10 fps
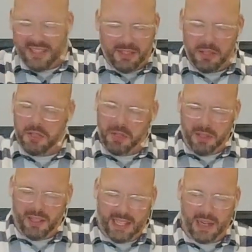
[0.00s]
I start
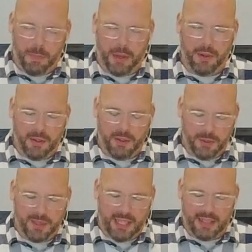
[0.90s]
journaling about
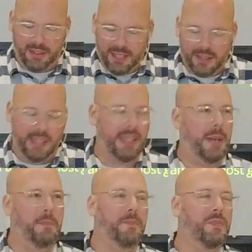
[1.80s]
those things, listing
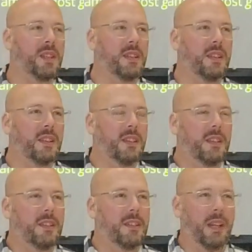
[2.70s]
them.
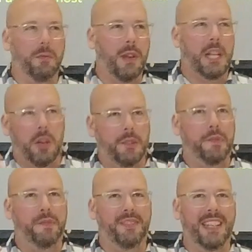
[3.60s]
I run out
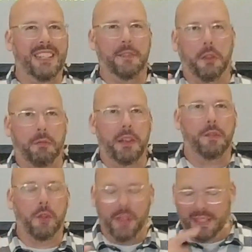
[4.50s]
of things, up to 3 or
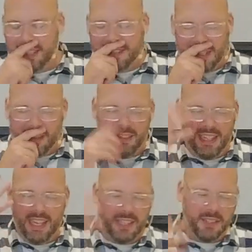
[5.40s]
4 things, and I start
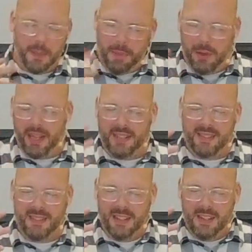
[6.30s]
thinking just about
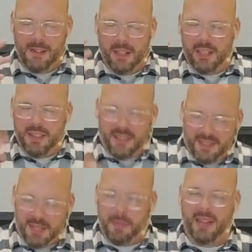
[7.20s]
his
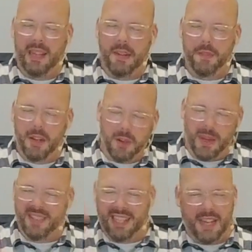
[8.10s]
goodness to my life in other
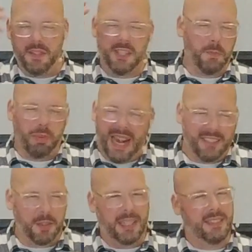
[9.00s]
ways. Like even just
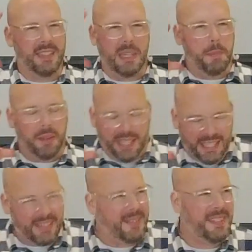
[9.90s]
practical things, like the
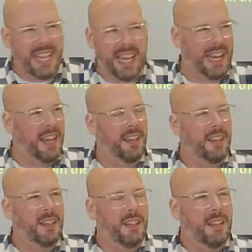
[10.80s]
ability to see
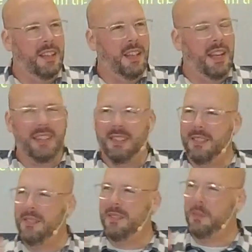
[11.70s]
and to
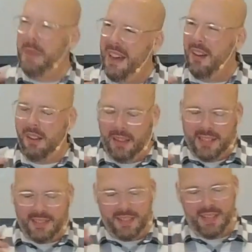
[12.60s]
smell
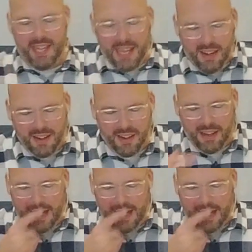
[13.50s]
and to hear,